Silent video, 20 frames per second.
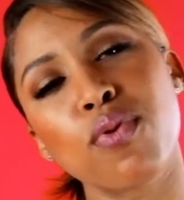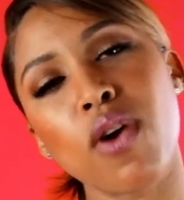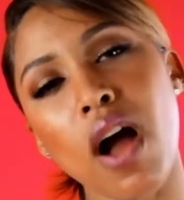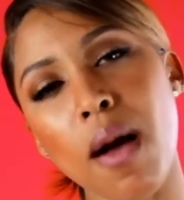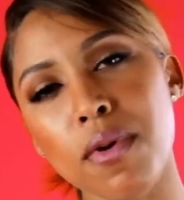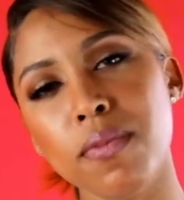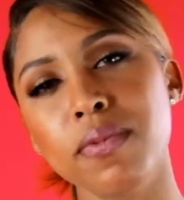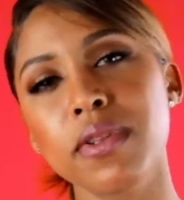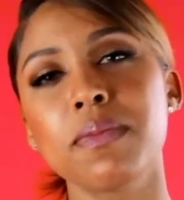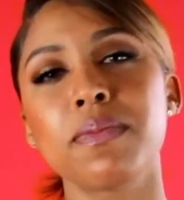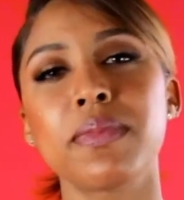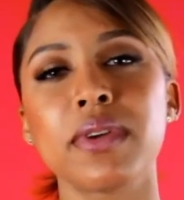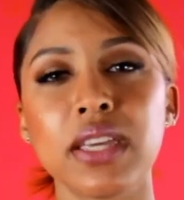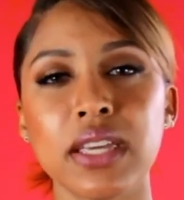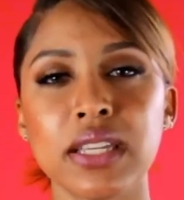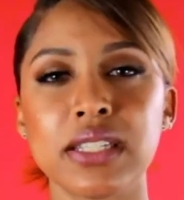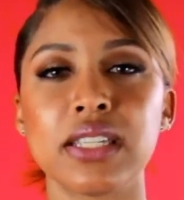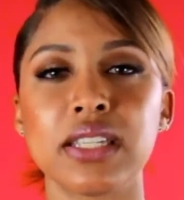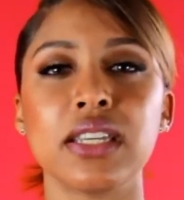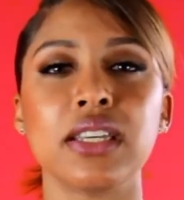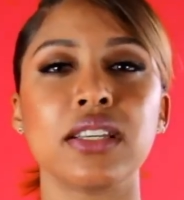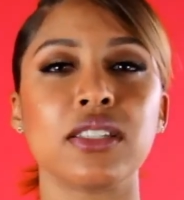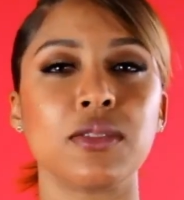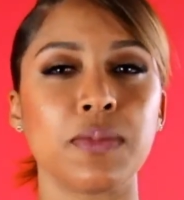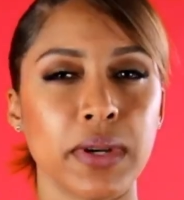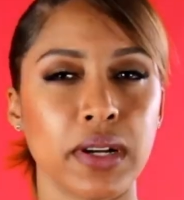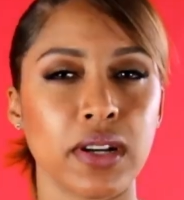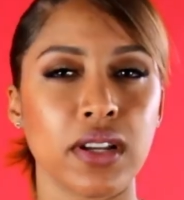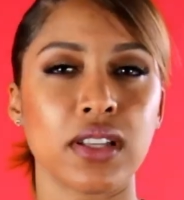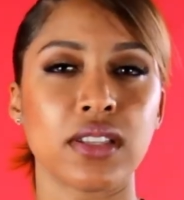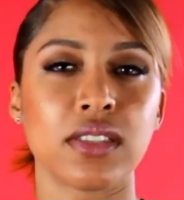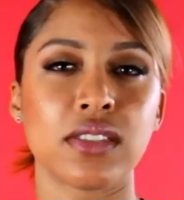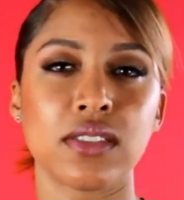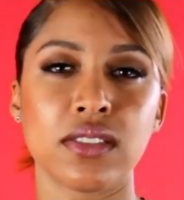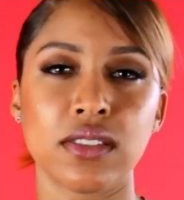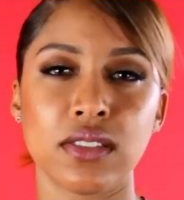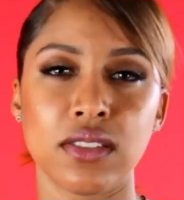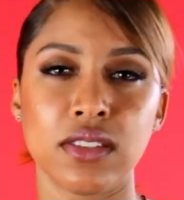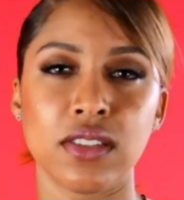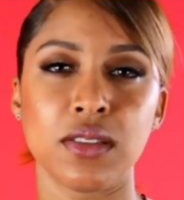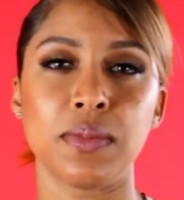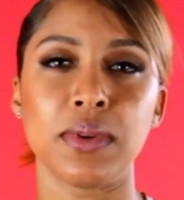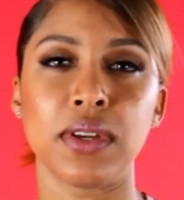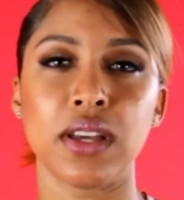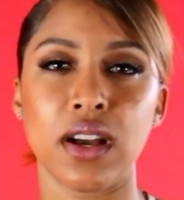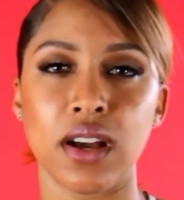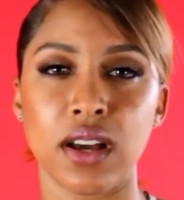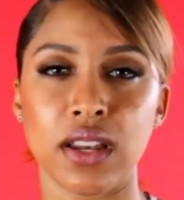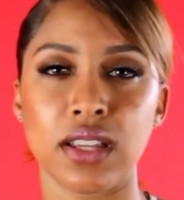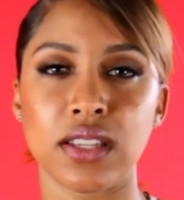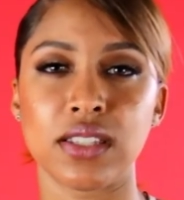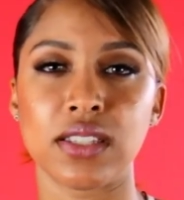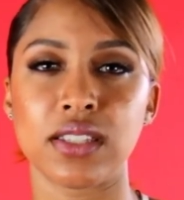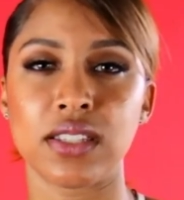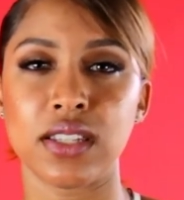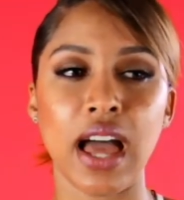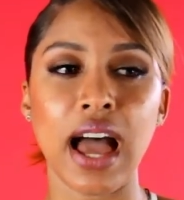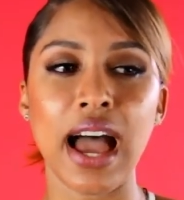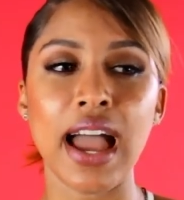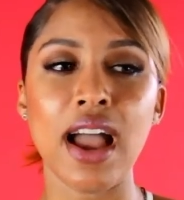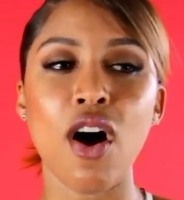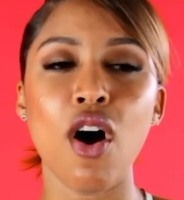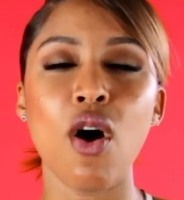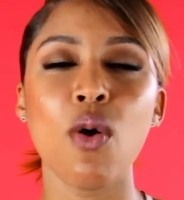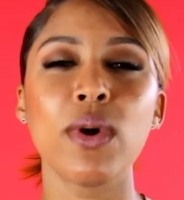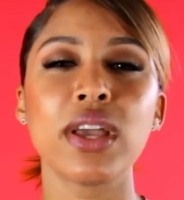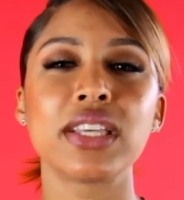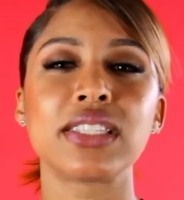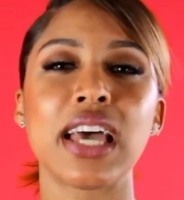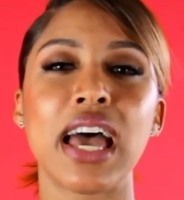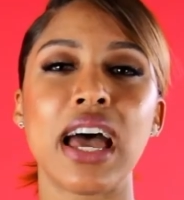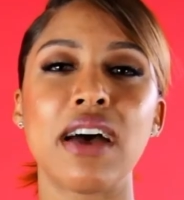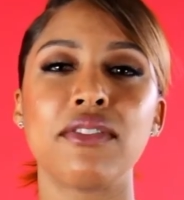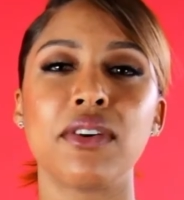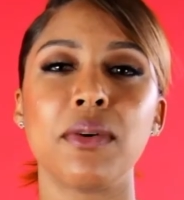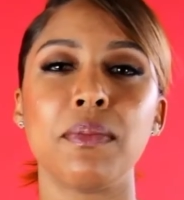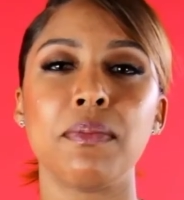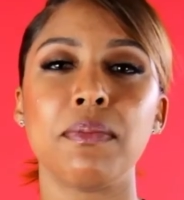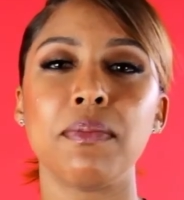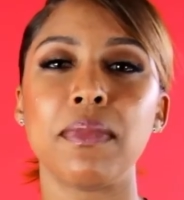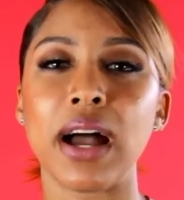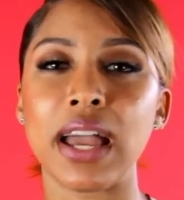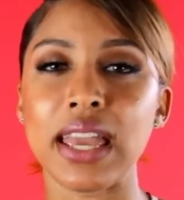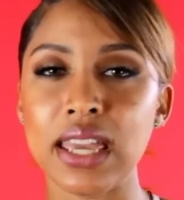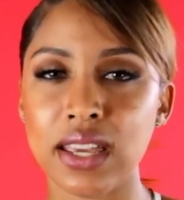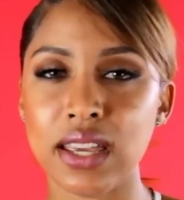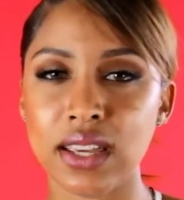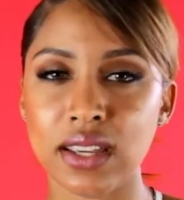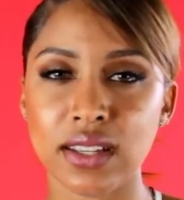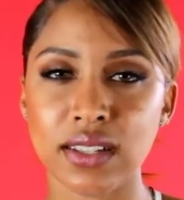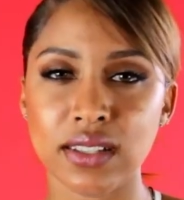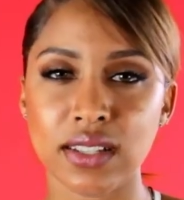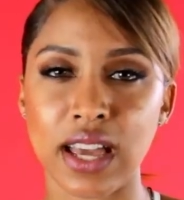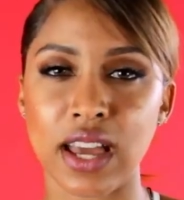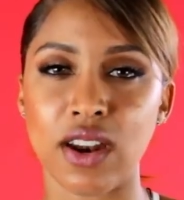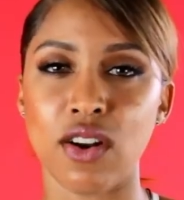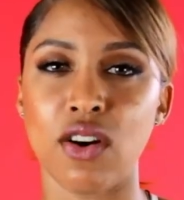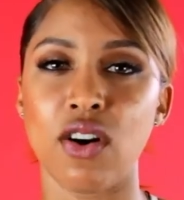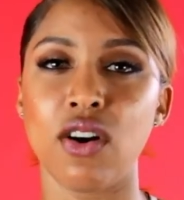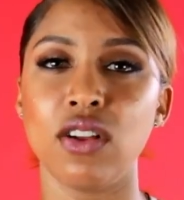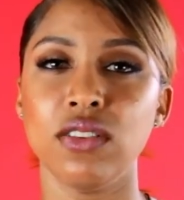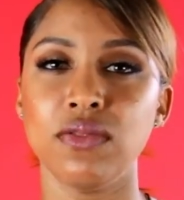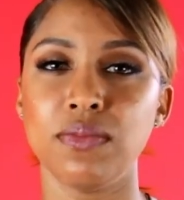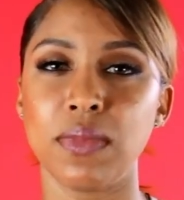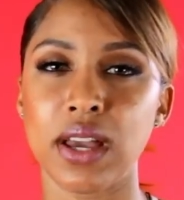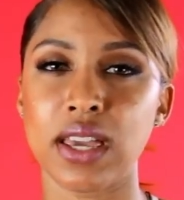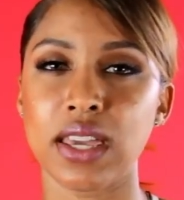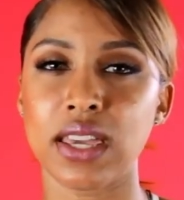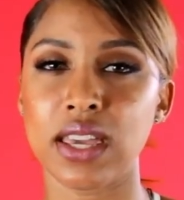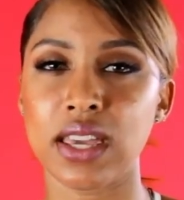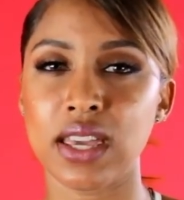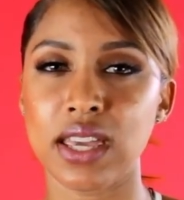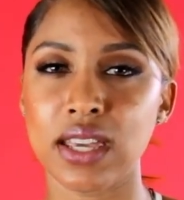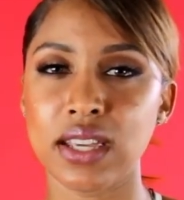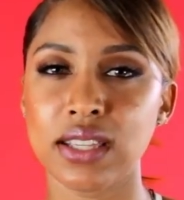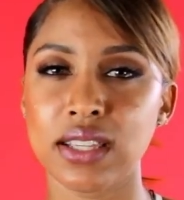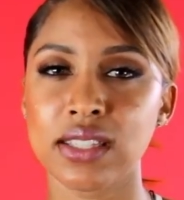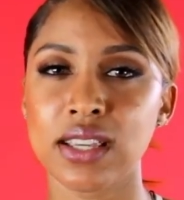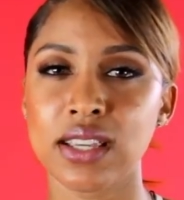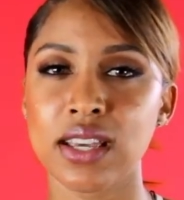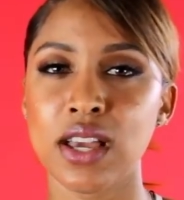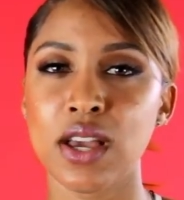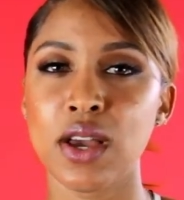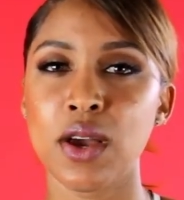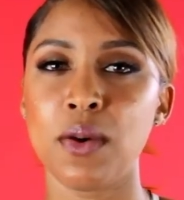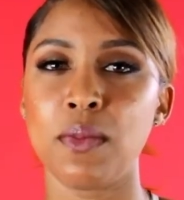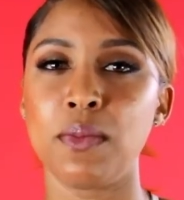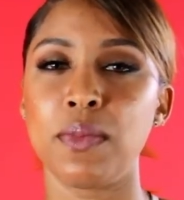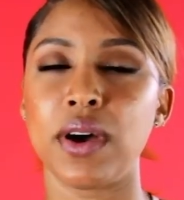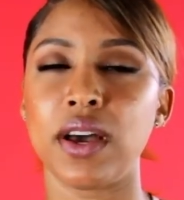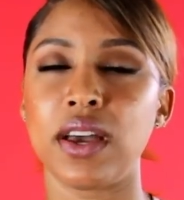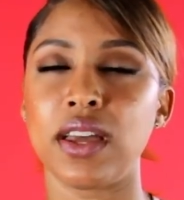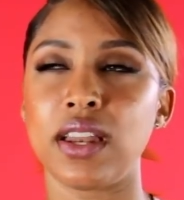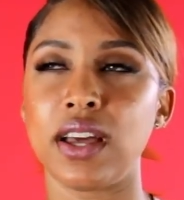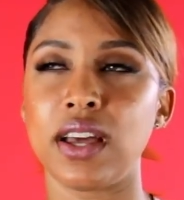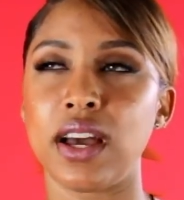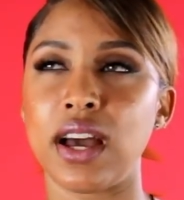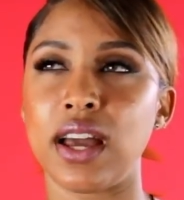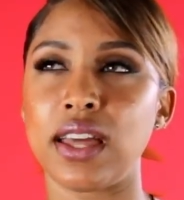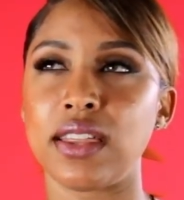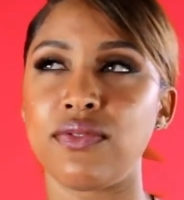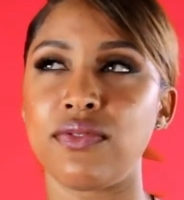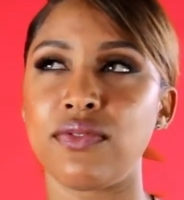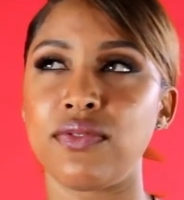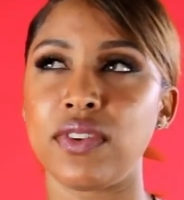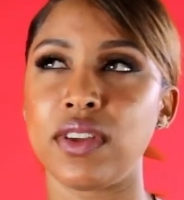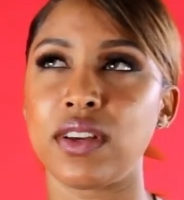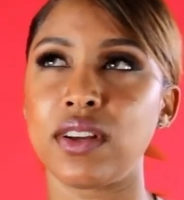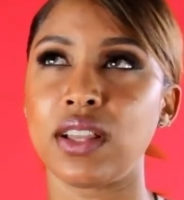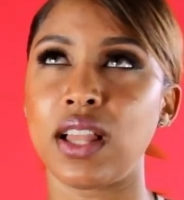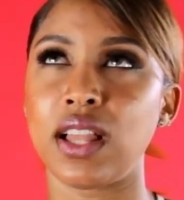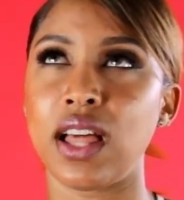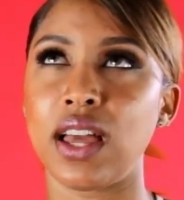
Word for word: Probably BET experience to be honest. I always have a mic at all of my gigs, but I feel